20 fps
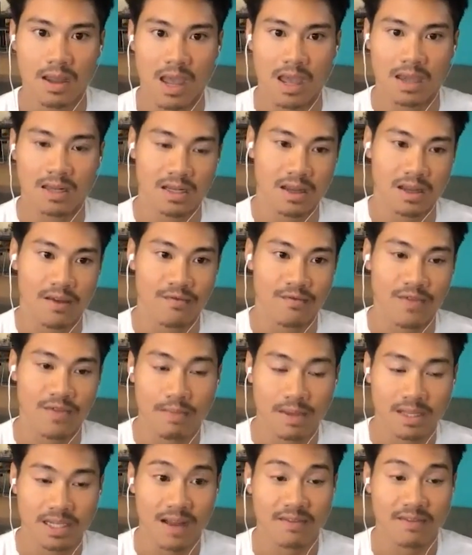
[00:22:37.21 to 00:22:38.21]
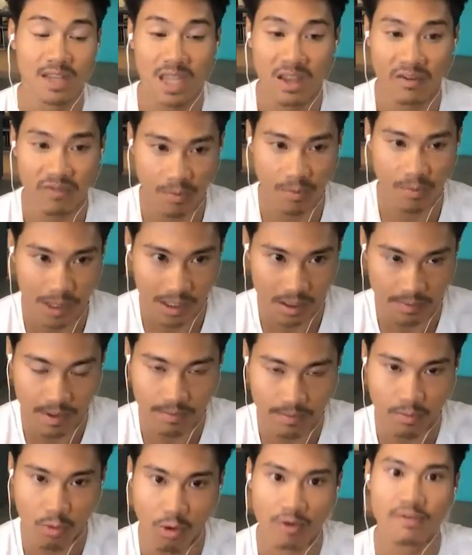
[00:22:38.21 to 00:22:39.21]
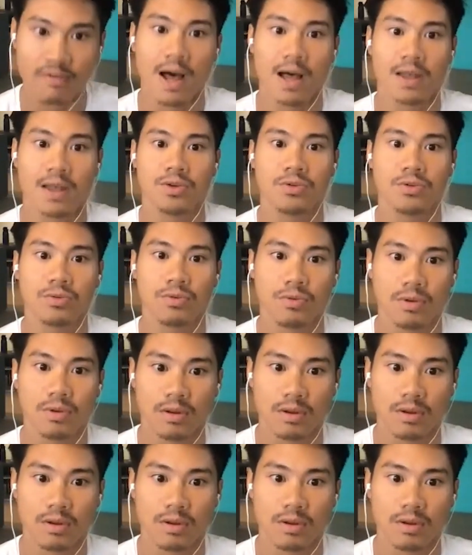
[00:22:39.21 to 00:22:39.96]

And if that means I have to give up a little bit more value,